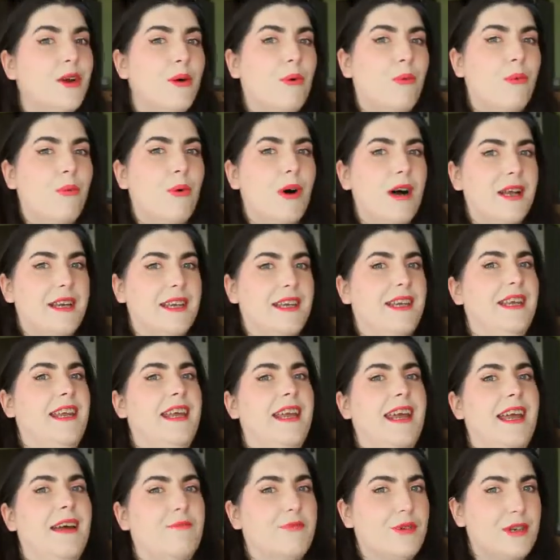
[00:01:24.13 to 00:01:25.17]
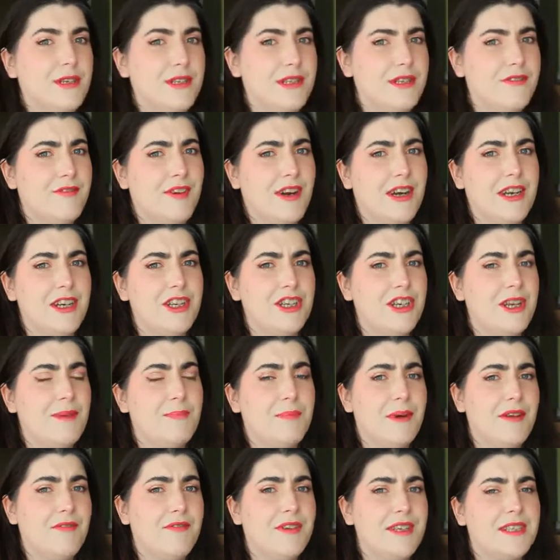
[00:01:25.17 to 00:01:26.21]
what can I get printed very
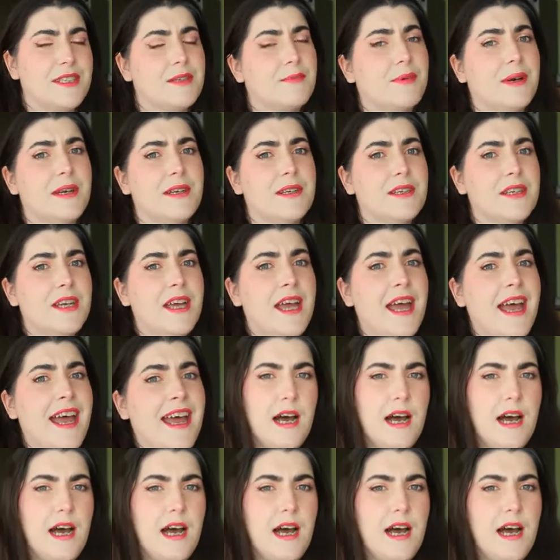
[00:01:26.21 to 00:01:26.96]
cheap on Vistaprint.